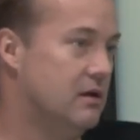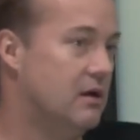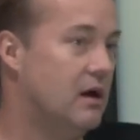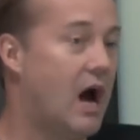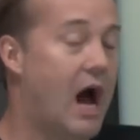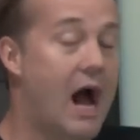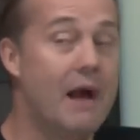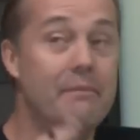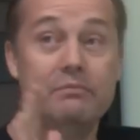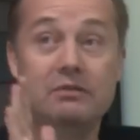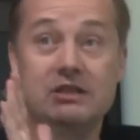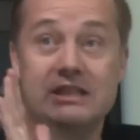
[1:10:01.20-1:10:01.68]

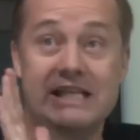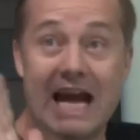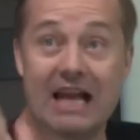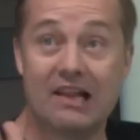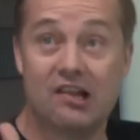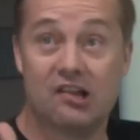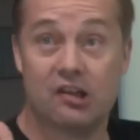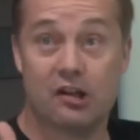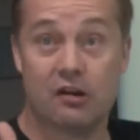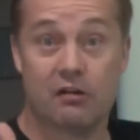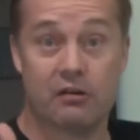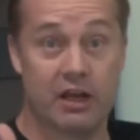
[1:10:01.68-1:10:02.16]
I'm dead
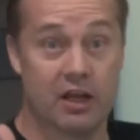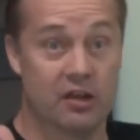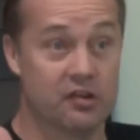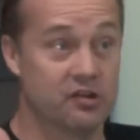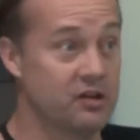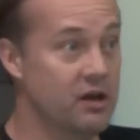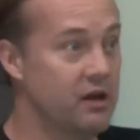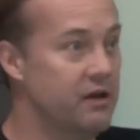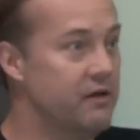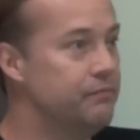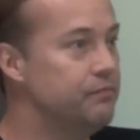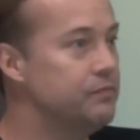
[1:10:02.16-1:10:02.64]

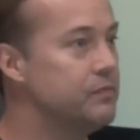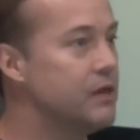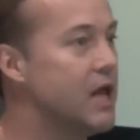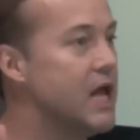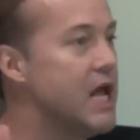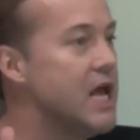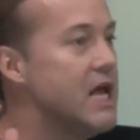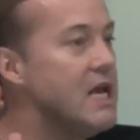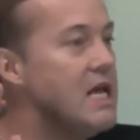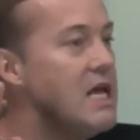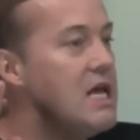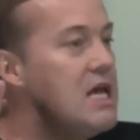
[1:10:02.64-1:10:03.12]
serious.
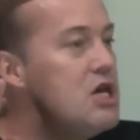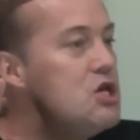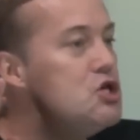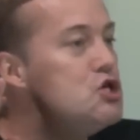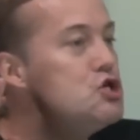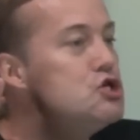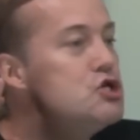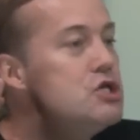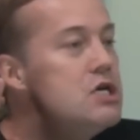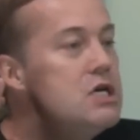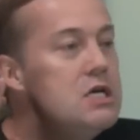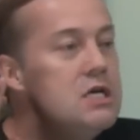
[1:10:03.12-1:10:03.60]
It
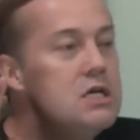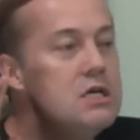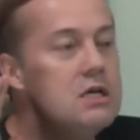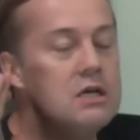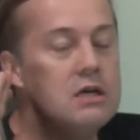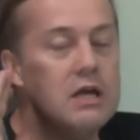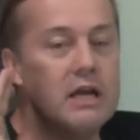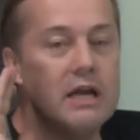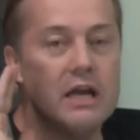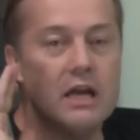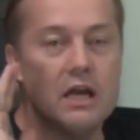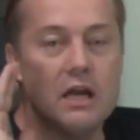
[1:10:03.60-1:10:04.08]
is
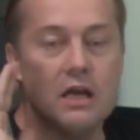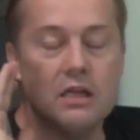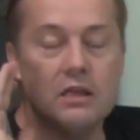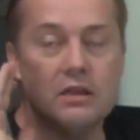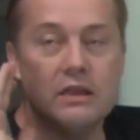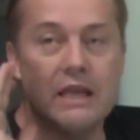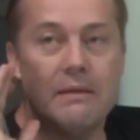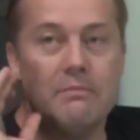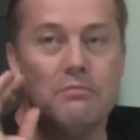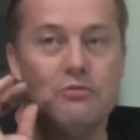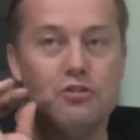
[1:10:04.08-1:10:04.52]
the